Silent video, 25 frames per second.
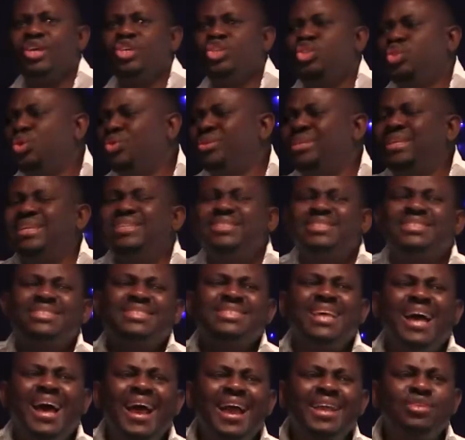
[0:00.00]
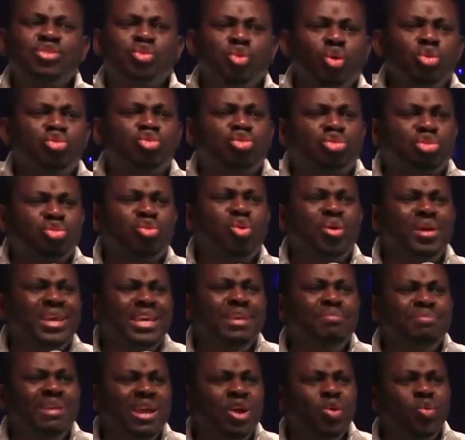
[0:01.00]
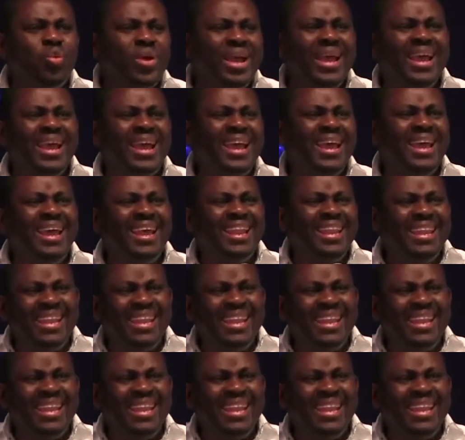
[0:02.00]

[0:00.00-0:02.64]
you decide to throw him away